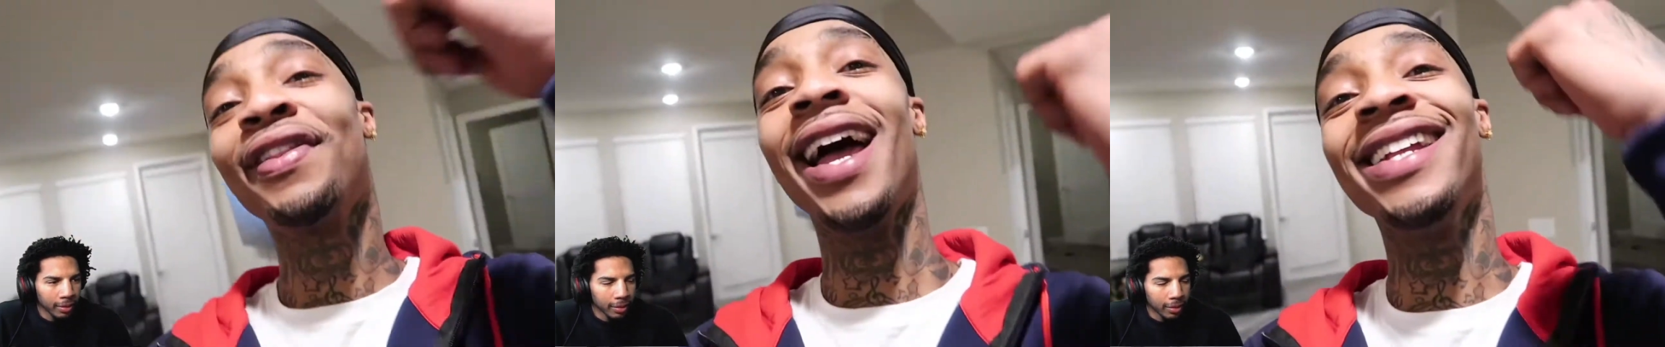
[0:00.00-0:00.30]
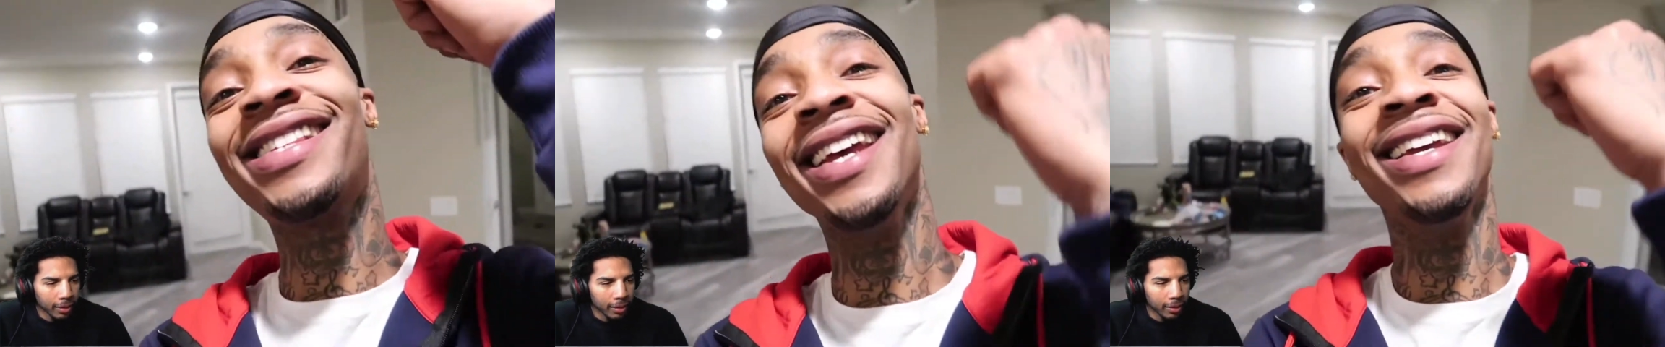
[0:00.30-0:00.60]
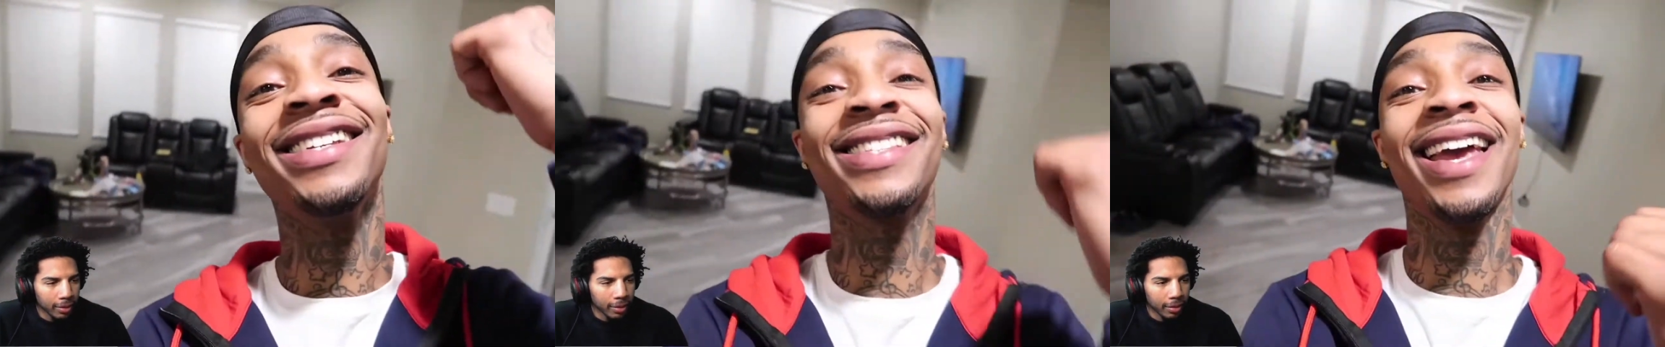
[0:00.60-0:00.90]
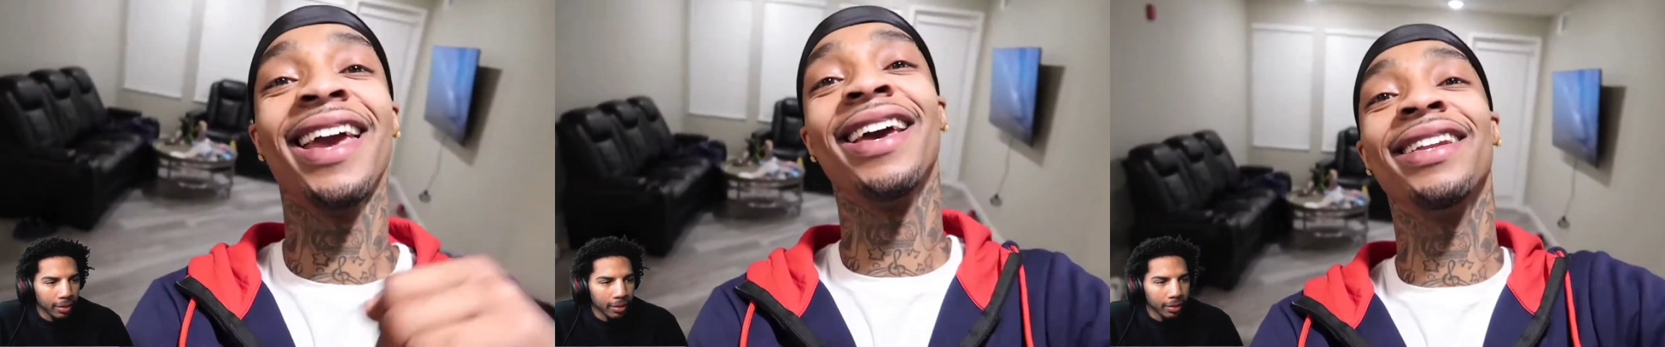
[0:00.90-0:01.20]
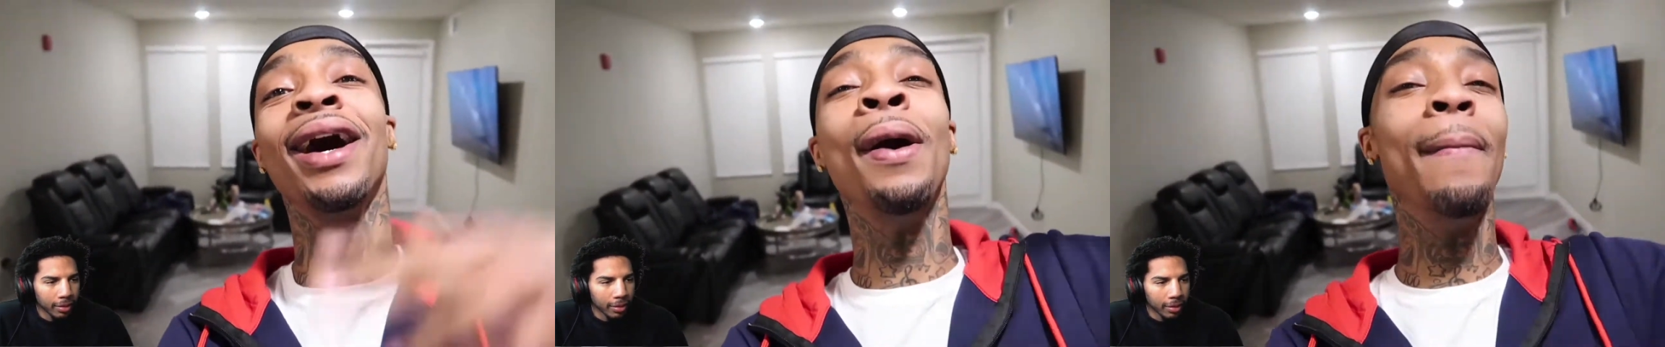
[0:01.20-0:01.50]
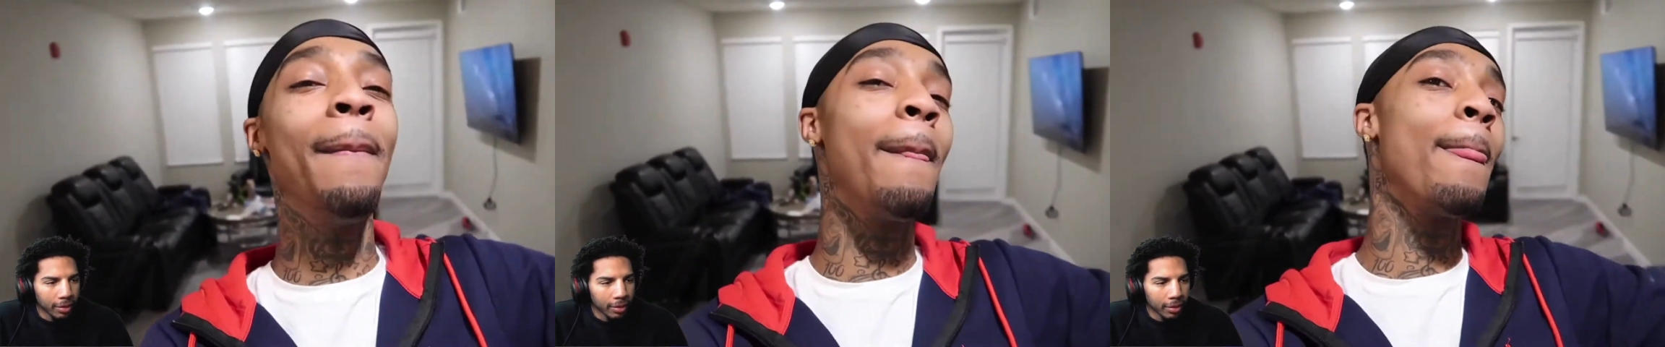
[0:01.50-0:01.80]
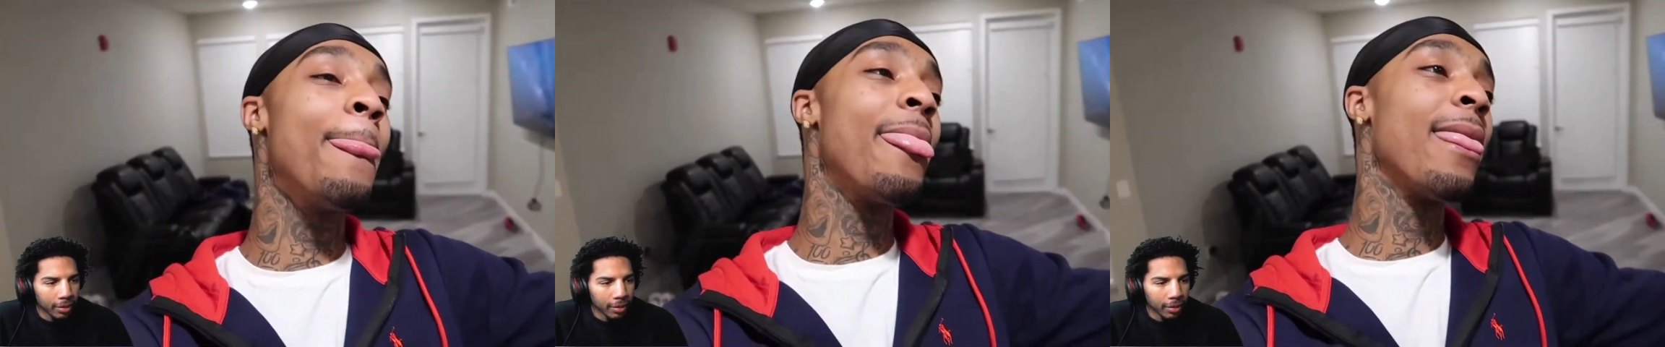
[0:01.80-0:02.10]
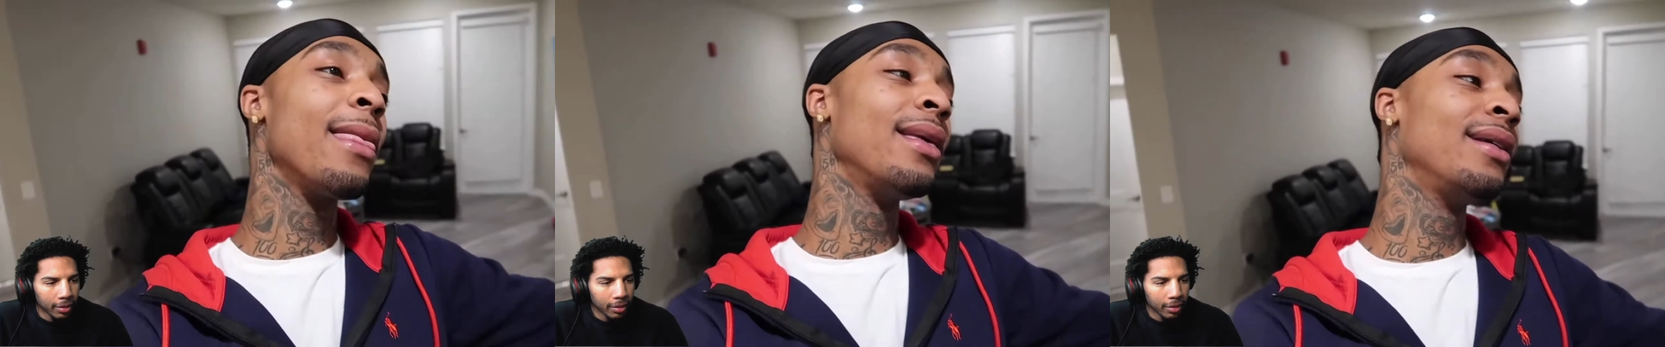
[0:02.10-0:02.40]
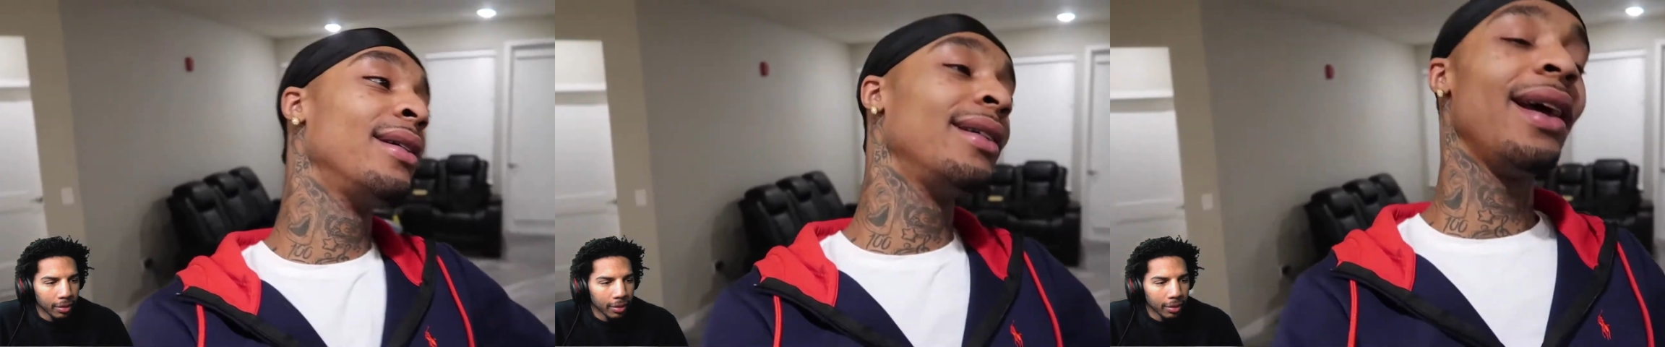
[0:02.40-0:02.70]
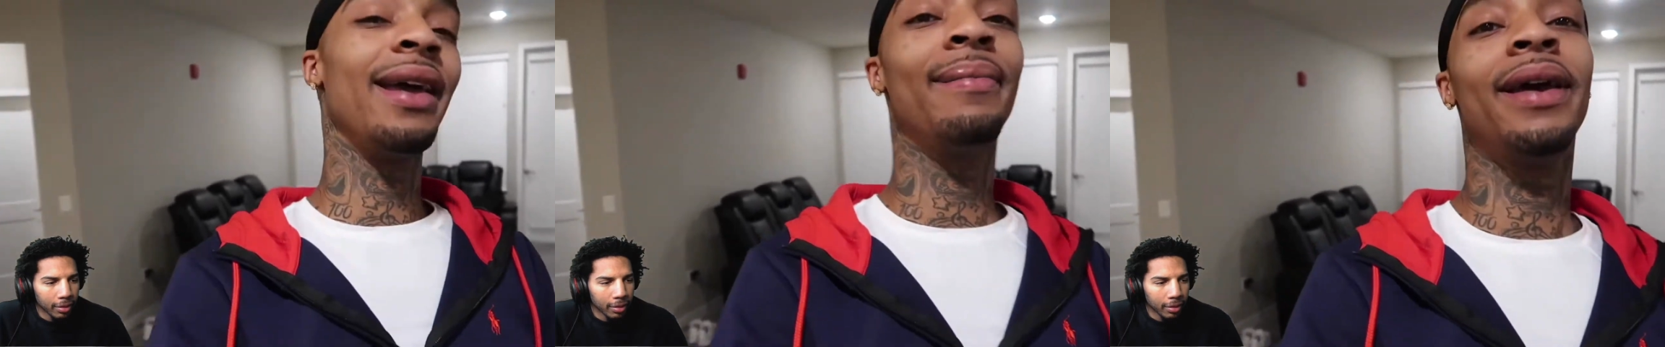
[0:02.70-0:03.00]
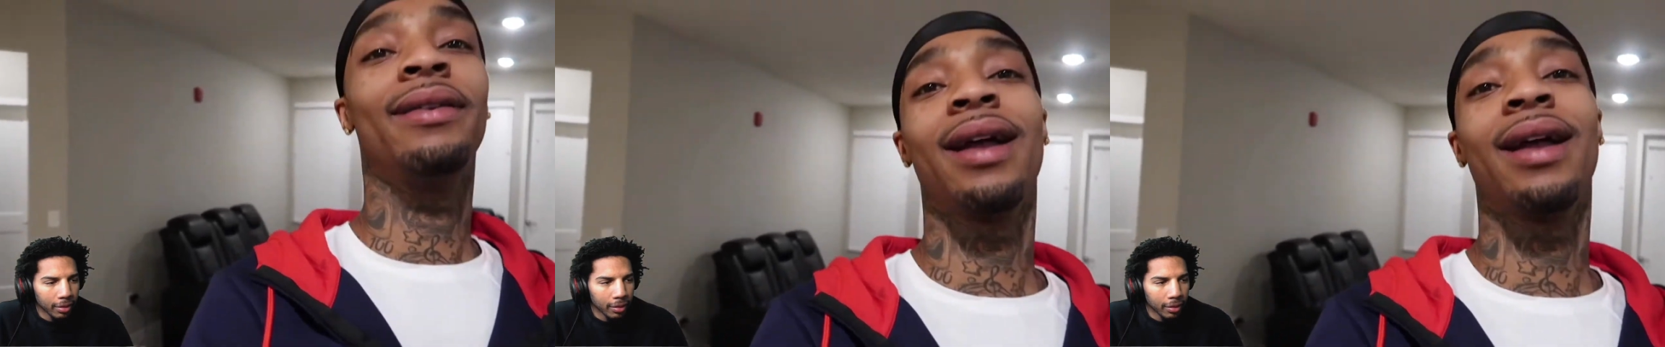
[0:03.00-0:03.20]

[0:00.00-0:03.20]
Speaker 1: Flight team stand up. Hey man,